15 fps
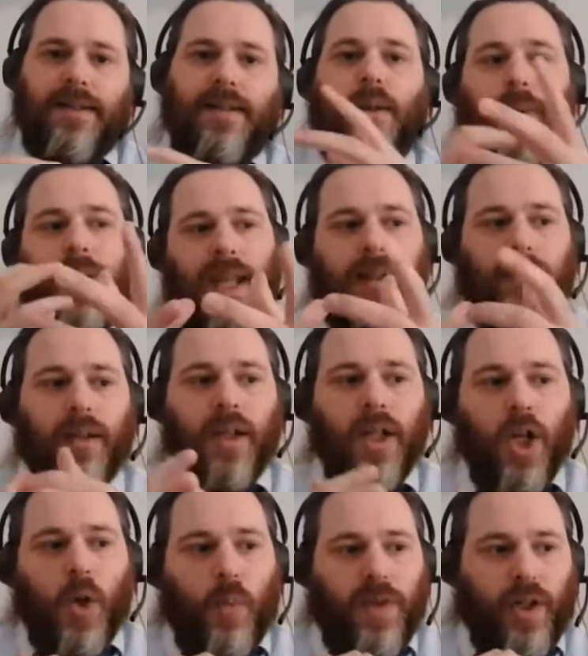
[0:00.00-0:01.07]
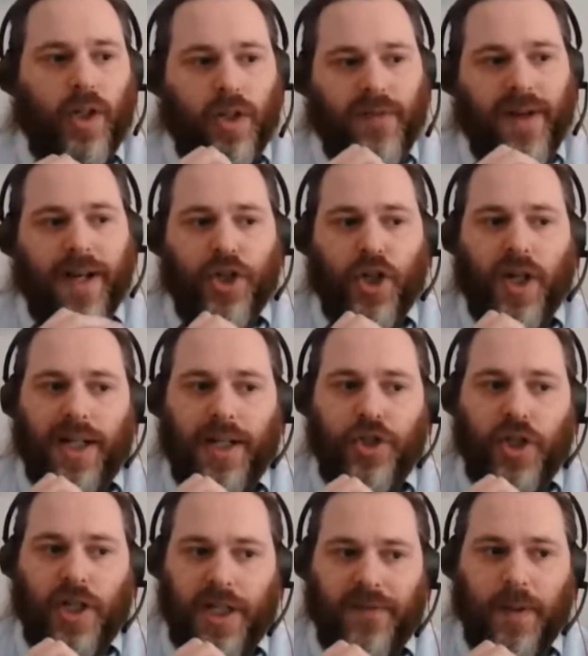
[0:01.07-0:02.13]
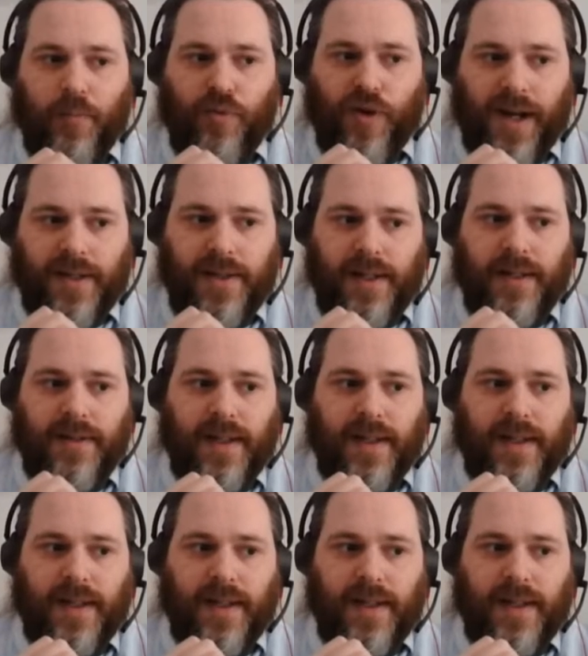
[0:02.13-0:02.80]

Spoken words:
So again, with a lot of agile engineering practice,